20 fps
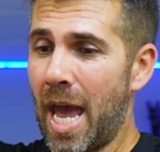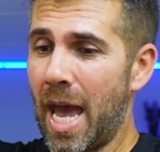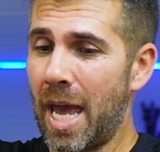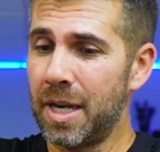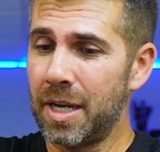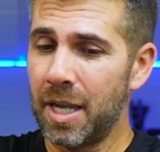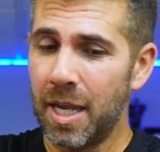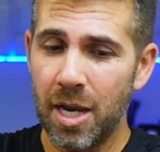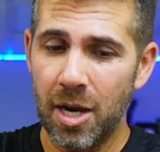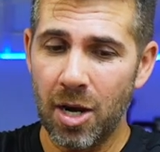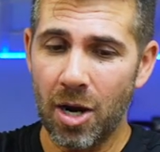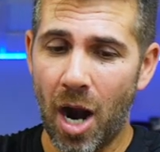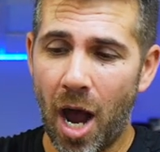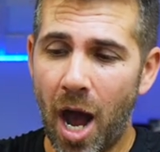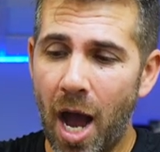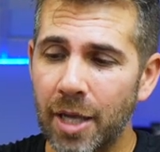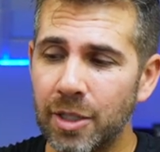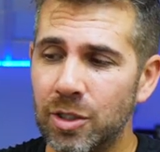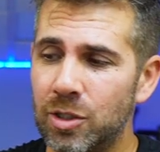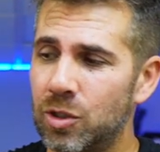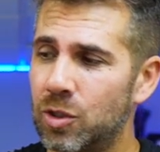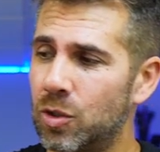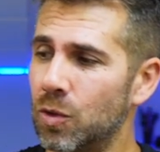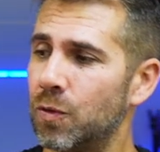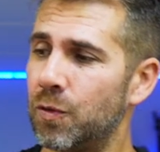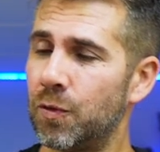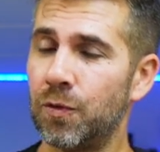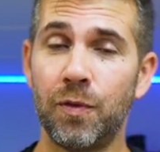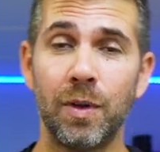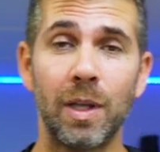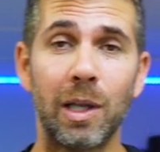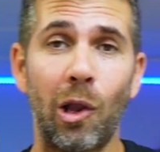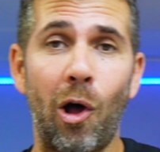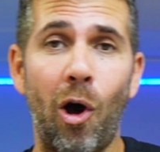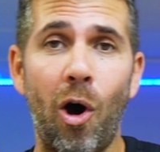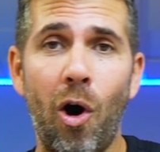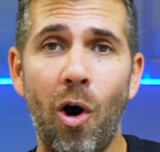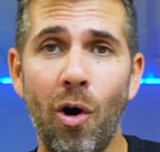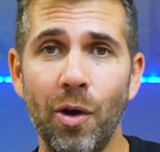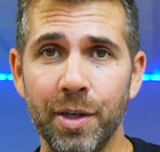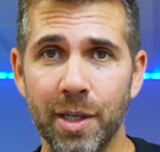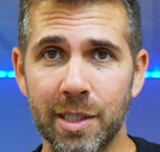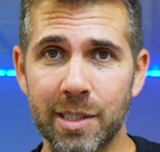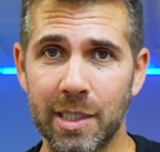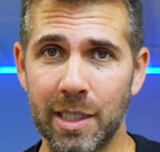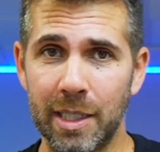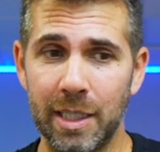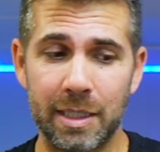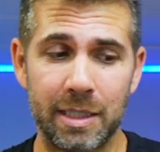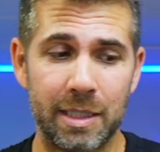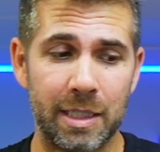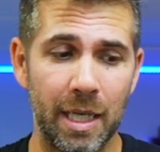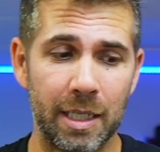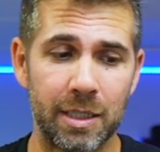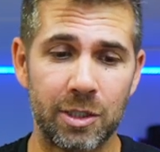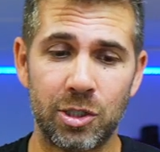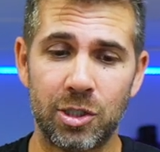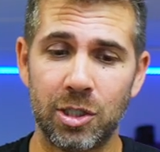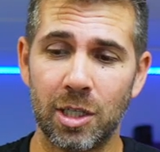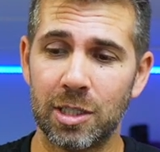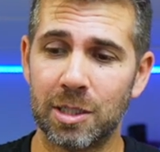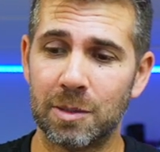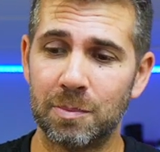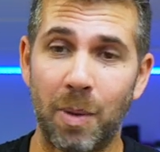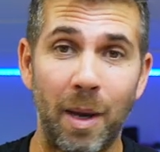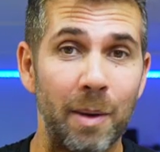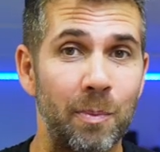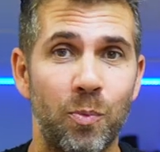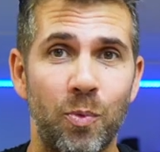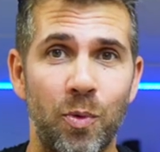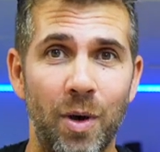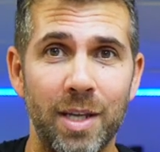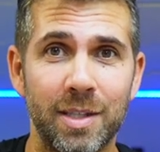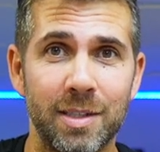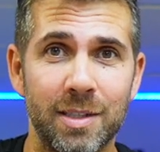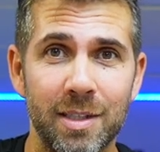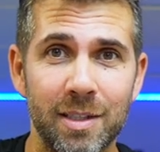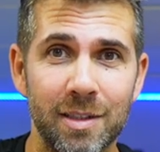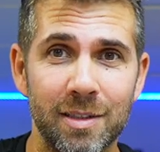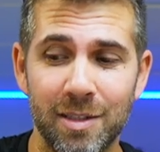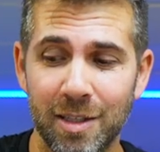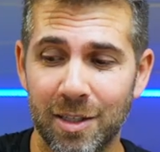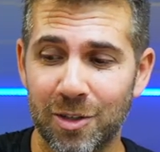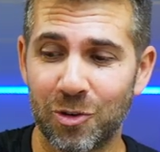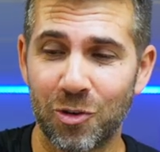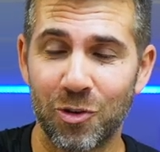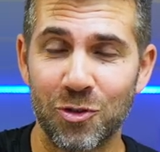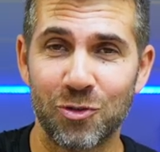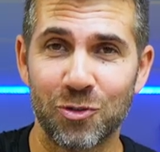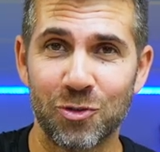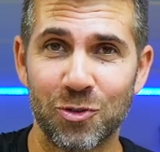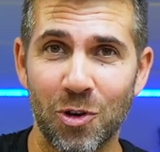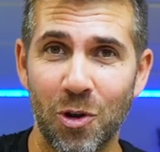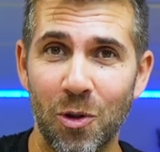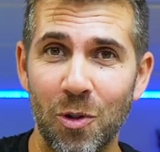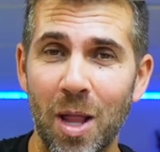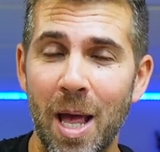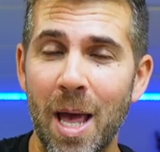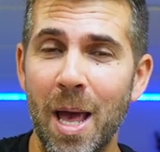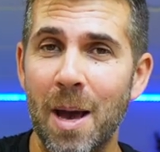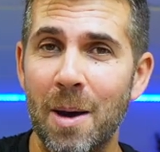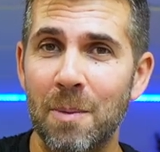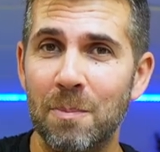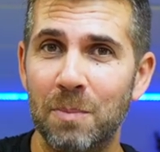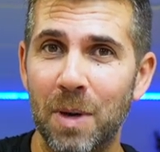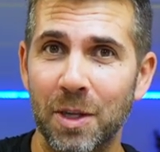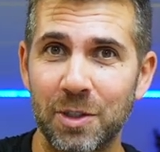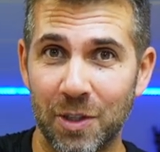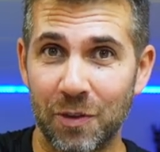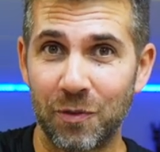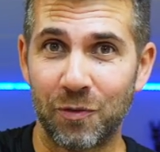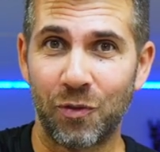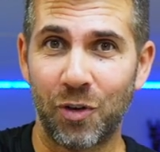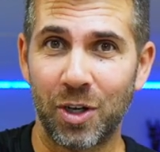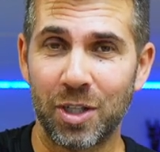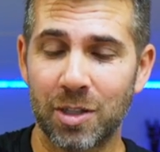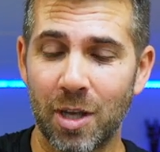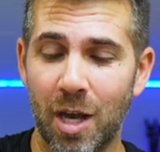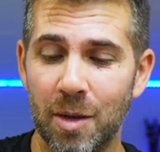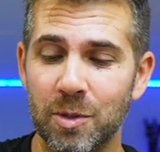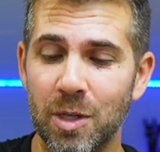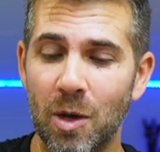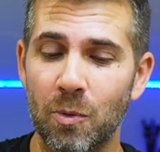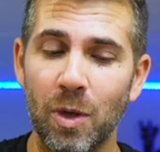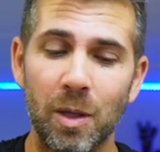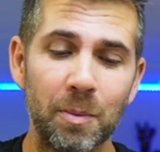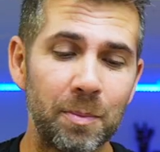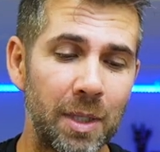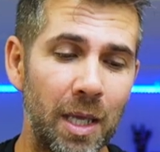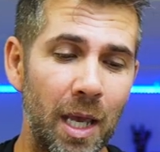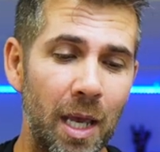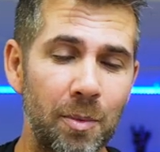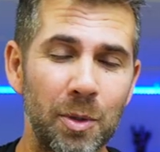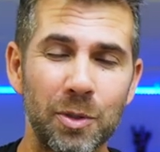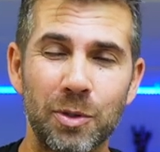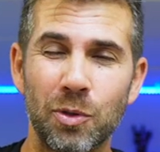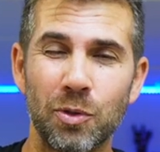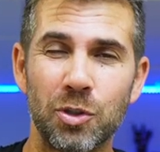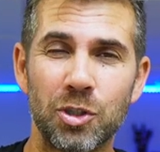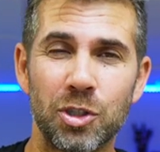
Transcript: And here I do feel honestly that just by pressing the control button 3 times I will be able to